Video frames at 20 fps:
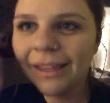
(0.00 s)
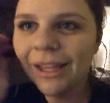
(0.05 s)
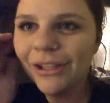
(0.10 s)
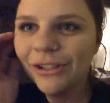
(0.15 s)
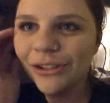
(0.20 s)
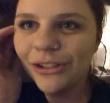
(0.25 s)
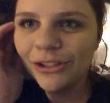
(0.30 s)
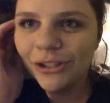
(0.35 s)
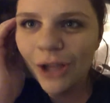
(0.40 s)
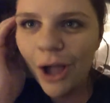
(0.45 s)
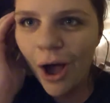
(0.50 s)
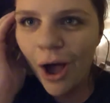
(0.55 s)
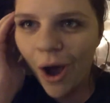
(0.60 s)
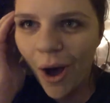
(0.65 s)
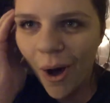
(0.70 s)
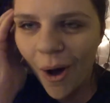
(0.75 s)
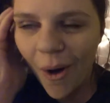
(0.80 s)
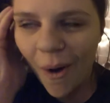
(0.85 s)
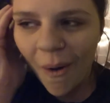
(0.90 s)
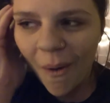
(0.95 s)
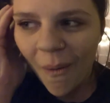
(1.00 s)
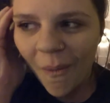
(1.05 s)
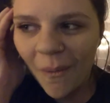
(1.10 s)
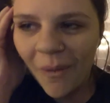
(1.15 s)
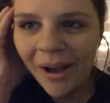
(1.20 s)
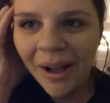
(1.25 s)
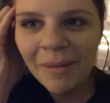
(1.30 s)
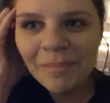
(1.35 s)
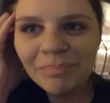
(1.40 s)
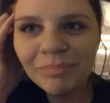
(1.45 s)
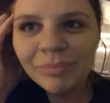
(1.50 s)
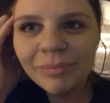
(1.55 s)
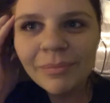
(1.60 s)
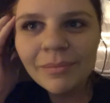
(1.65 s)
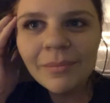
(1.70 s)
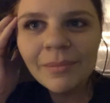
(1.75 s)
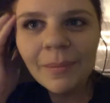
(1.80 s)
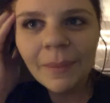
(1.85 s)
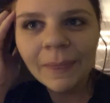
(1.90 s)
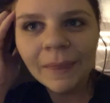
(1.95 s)
so,
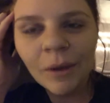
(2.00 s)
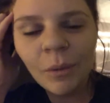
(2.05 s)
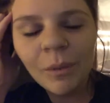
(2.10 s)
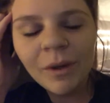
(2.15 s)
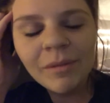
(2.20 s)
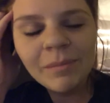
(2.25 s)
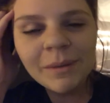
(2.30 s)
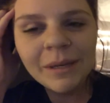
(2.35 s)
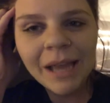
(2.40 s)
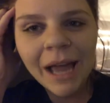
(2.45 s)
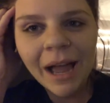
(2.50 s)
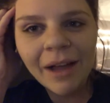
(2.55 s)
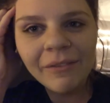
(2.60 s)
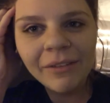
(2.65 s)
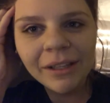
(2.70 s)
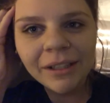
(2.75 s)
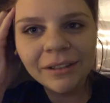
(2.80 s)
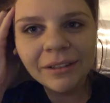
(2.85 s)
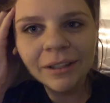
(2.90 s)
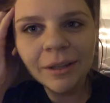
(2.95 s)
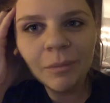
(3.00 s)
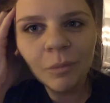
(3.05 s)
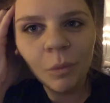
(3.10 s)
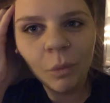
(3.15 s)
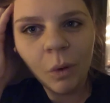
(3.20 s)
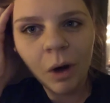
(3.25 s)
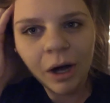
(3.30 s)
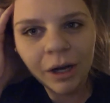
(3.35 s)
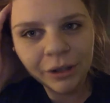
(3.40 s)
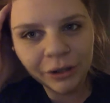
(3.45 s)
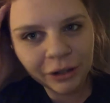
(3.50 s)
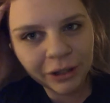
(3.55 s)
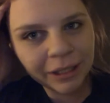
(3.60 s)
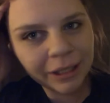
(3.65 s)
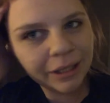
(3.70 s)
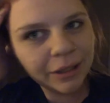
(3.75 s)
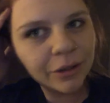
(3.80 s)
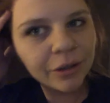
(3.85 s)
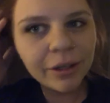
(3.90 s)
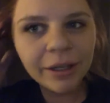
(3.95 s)
we've been having some water heater